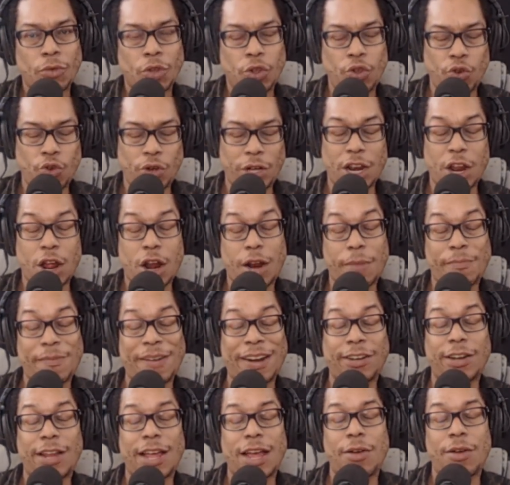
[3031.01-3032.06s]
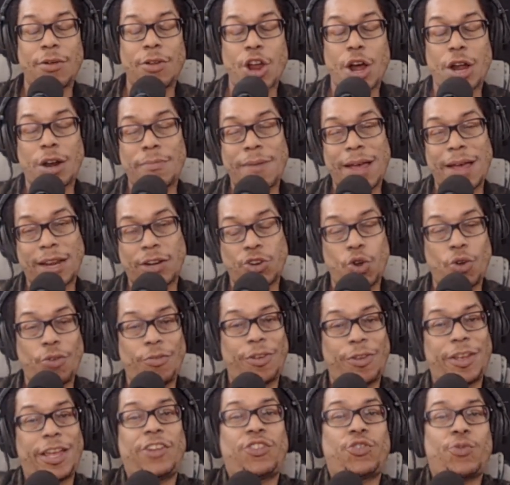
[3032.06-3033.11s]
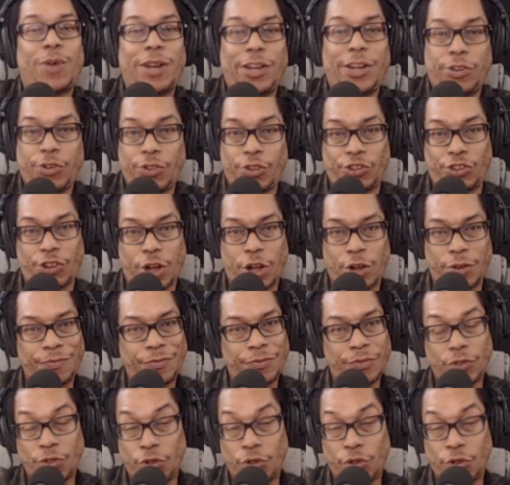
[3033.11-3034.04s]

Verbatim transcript: You get an automatic notification when I do the show.